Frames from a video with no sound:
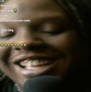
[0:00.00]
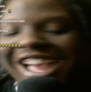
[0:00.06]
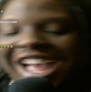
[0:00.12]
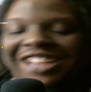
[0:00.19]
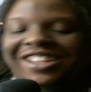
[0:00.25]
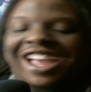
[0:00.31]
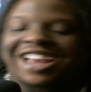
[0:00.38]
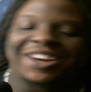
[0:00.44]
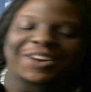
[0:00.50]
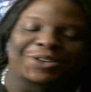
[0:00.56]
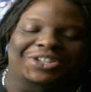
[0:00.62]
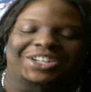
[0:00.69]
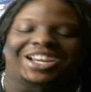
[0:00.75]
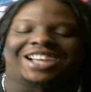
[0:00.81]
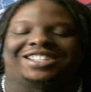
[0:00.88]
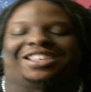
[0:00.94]
I know
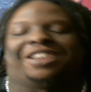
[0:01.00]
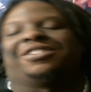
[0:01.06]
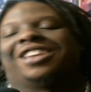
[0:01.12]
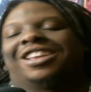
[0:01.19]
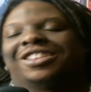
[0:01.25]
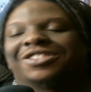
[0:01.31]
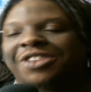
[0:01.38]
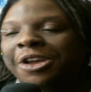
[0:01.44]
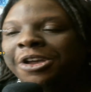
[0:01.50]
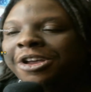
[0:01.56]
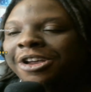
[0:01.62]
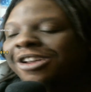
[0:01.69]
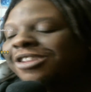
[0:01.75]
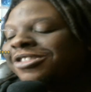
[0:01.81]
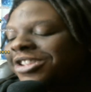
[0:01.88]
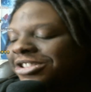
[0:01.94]
what you guys think.
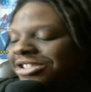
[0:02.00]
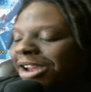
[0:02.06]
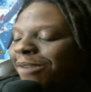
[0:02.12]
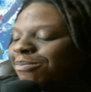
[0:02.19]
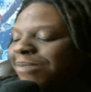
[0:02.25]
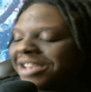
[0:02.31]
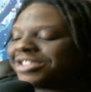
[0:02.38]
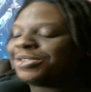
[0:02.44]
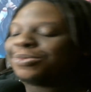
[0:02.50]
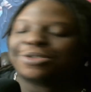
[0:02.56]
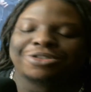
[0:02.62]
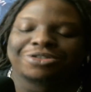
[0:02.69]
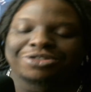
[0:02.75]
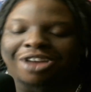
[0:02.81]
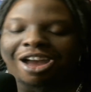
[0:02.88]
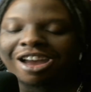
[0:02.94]
Stop messing with
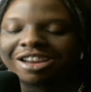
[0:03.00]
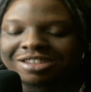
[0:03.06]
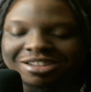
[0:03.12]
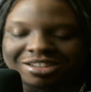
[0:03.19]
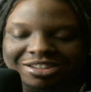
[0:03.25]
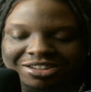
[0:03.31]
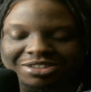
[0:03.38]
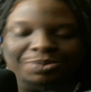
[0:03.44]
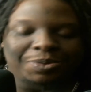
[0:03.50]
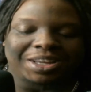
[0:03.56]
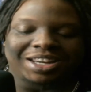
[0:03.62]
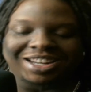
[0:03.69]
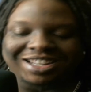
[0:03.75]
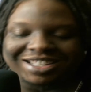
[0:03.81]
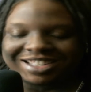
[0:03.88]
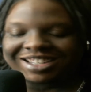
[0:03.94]
her, Skye. She's a sweet,
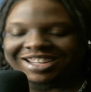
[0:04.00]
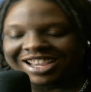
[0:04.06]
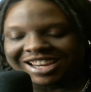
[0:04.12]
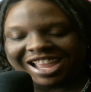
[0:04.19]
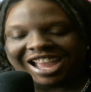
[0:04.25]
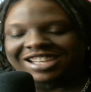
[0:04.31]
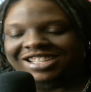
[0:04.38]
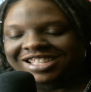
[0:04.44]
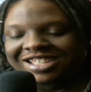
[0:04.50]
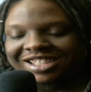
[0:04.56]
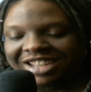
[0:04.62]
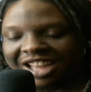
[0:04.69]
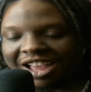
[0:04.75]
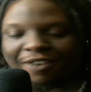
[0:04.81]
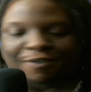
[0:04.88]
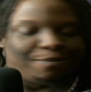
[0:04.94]
innocent lady. I just
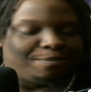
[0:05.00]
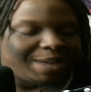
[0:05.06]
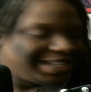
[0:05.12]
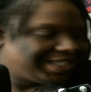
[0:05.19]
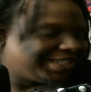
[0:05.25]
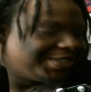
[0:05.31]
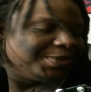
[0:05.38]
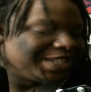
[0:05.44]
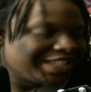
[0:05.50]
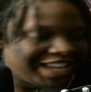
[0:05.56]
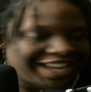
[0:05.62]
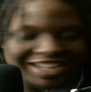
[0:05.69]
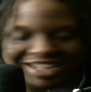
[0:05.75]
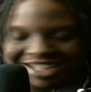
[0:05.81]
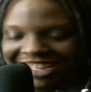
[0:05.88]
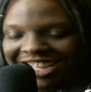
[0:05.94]
love messing with
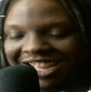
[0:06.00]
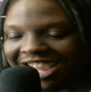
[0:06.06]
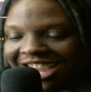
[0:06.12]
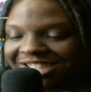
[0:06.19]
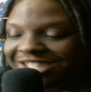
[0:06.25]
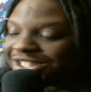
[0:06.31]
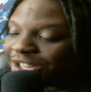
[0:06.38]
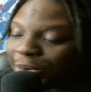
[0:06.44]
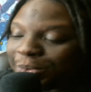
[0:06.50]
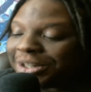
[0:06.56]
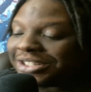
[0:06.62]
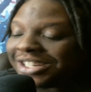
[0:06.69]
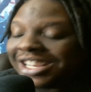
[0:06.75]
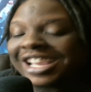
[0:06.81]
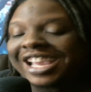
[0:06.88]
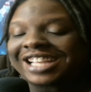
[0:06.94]
Katie. It's so
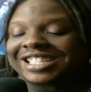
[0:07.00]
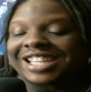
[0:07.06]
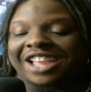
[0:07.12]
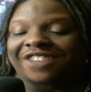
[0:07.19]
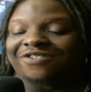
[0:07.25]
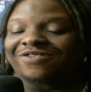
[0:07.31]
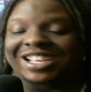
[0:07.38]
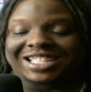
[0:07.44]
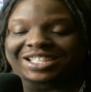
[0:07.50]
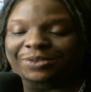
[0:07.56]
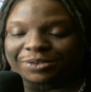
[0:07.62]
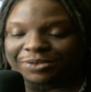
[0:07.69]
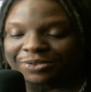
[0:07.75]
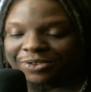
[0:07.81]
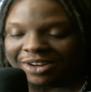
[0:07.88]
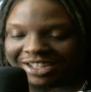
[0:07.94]
much. It's like messing
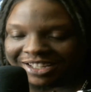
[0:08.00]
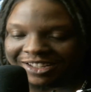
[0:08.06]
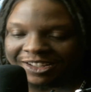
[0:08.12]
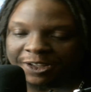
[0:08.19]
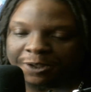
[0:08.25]
with Freya.